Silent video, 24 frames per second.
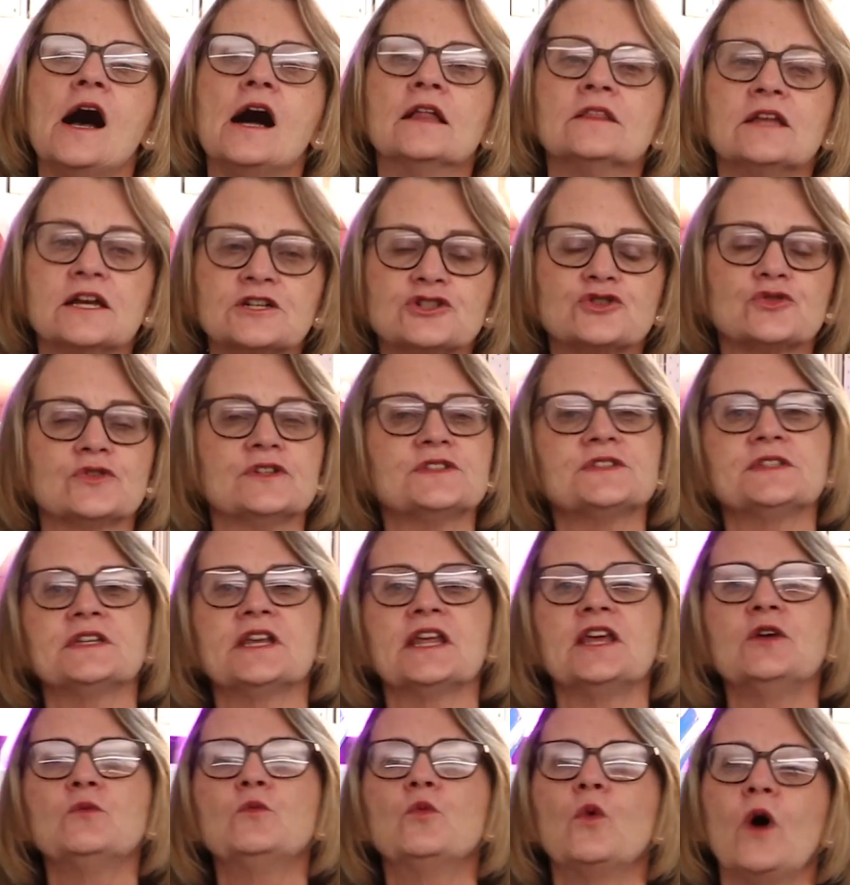
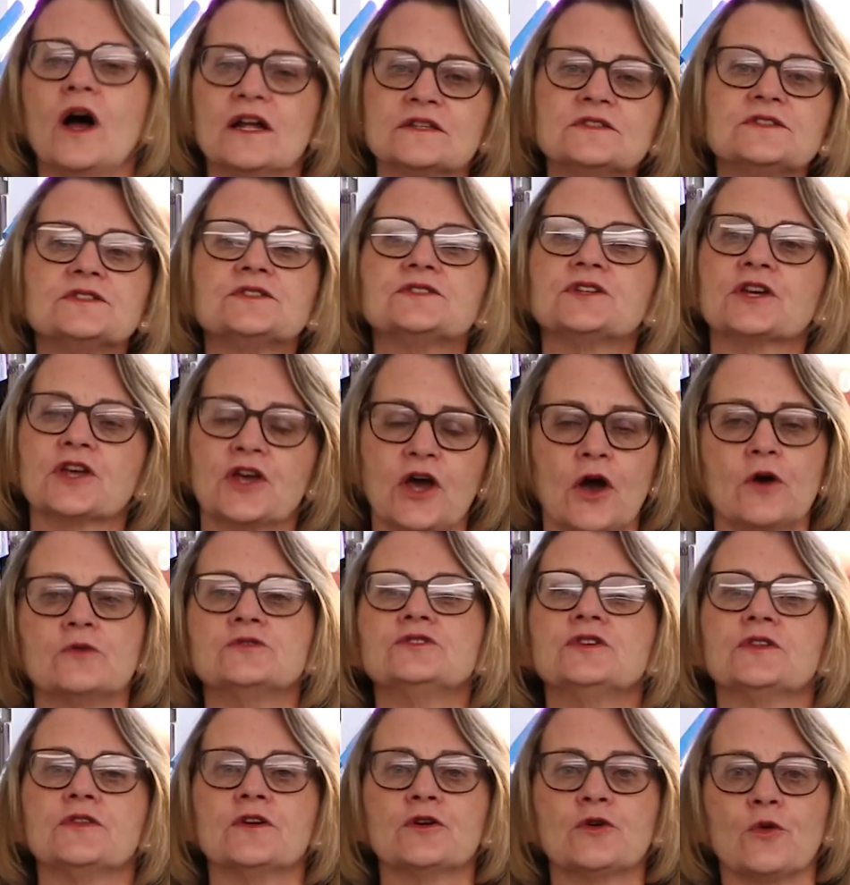Electricity wants to go
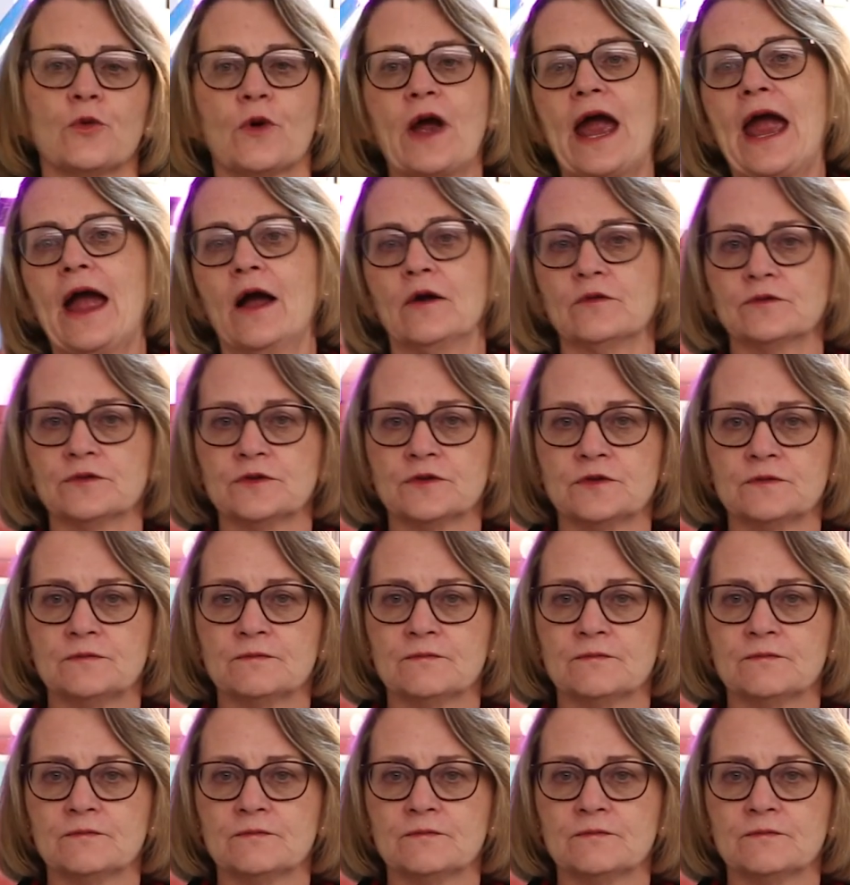to the ground.